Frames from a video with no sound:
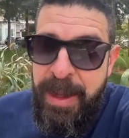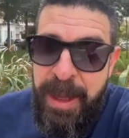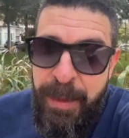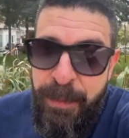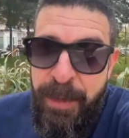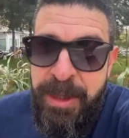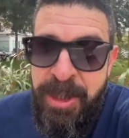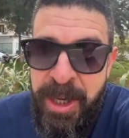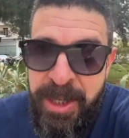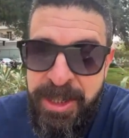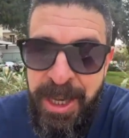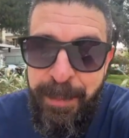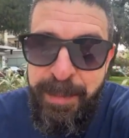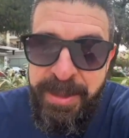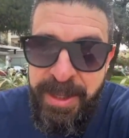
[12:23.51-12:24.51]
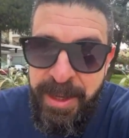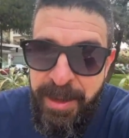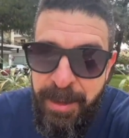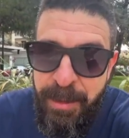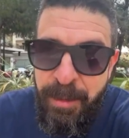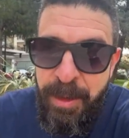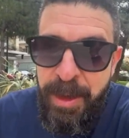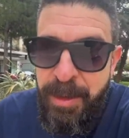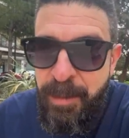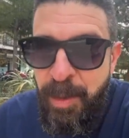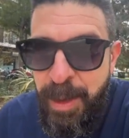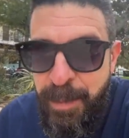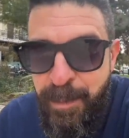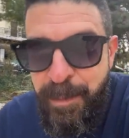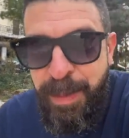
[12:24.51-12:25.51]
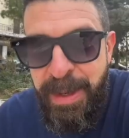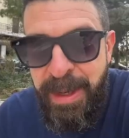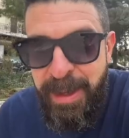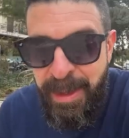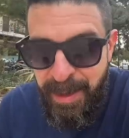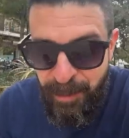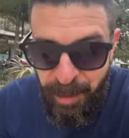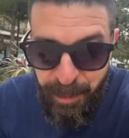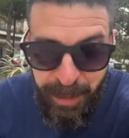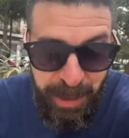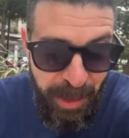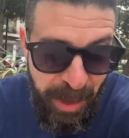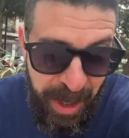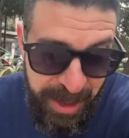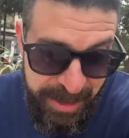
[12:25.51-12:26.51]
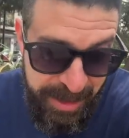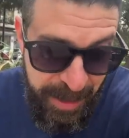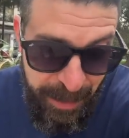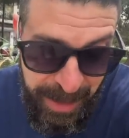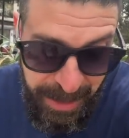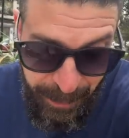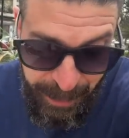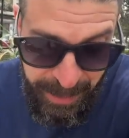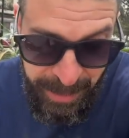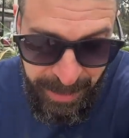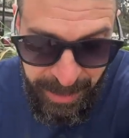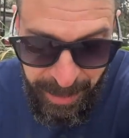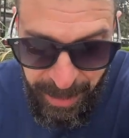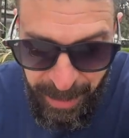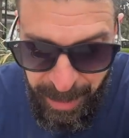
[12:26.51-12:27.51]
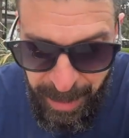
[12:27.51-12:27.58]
if Russia accepts it would would be would be a loss in my opinion.